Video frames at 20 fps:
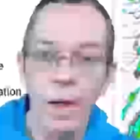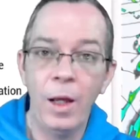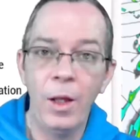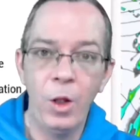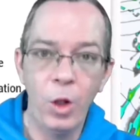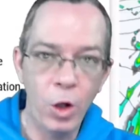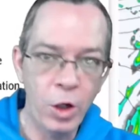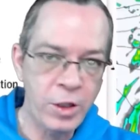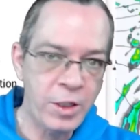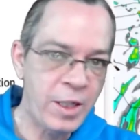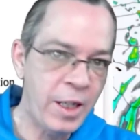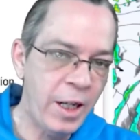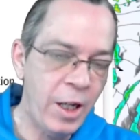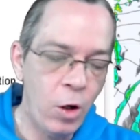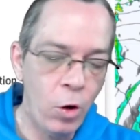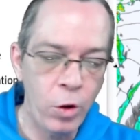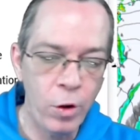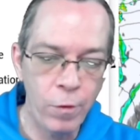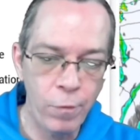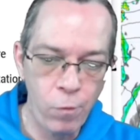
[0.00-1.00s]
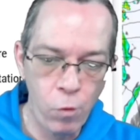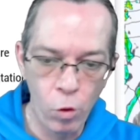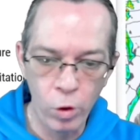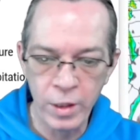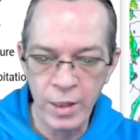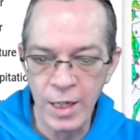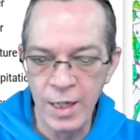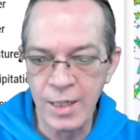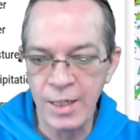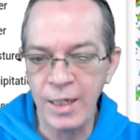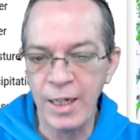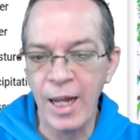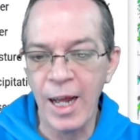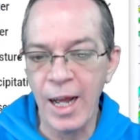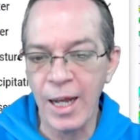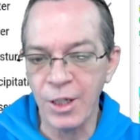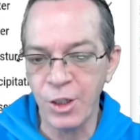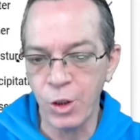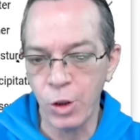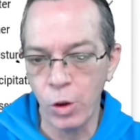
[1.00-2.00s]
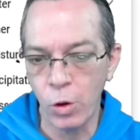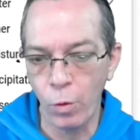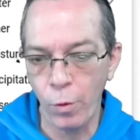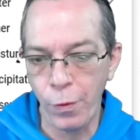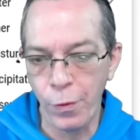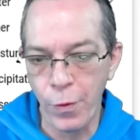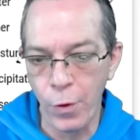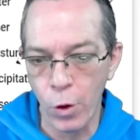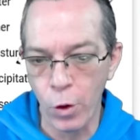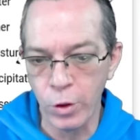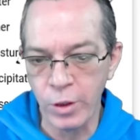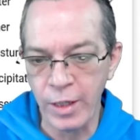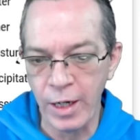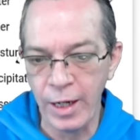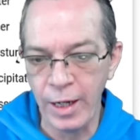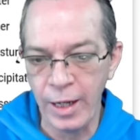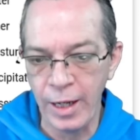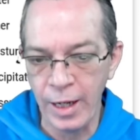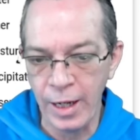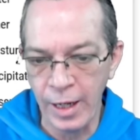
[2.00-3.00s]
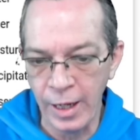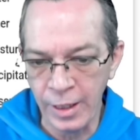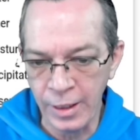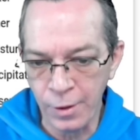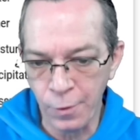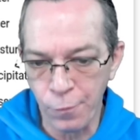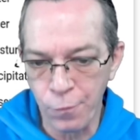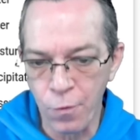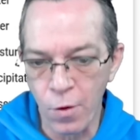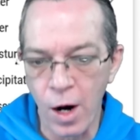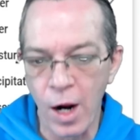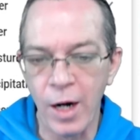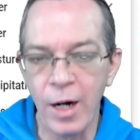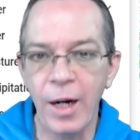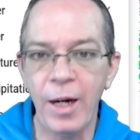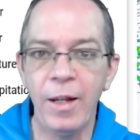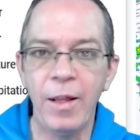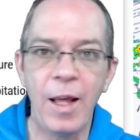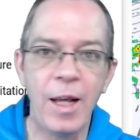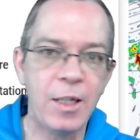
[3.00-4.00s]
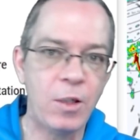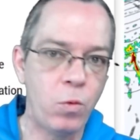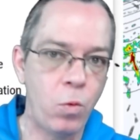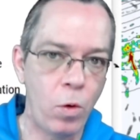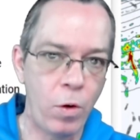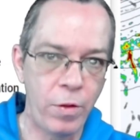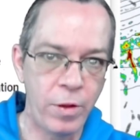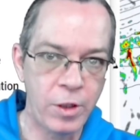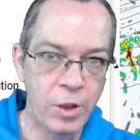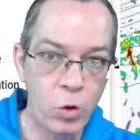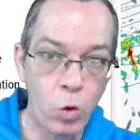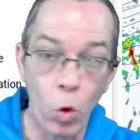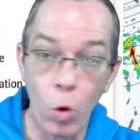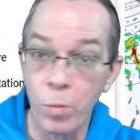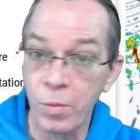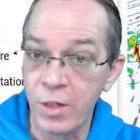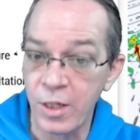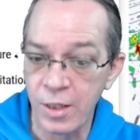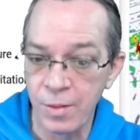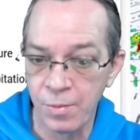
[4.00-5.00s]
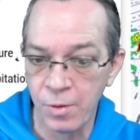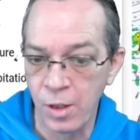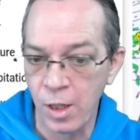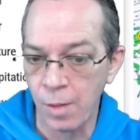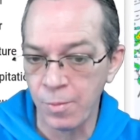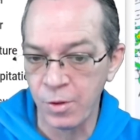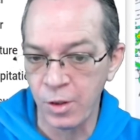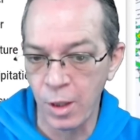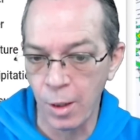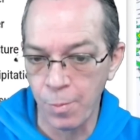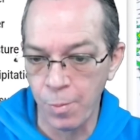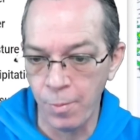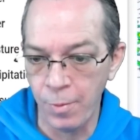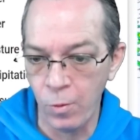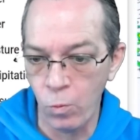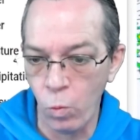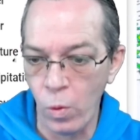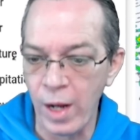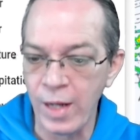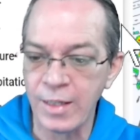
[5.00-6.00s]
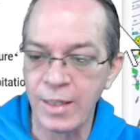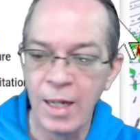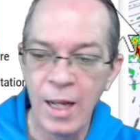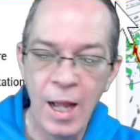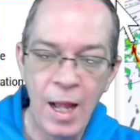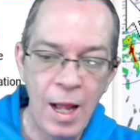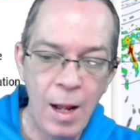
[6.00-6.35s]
And you can see on your vorticity as you go Thursday into Friday, that's where the storm system comes to the upper Midwest.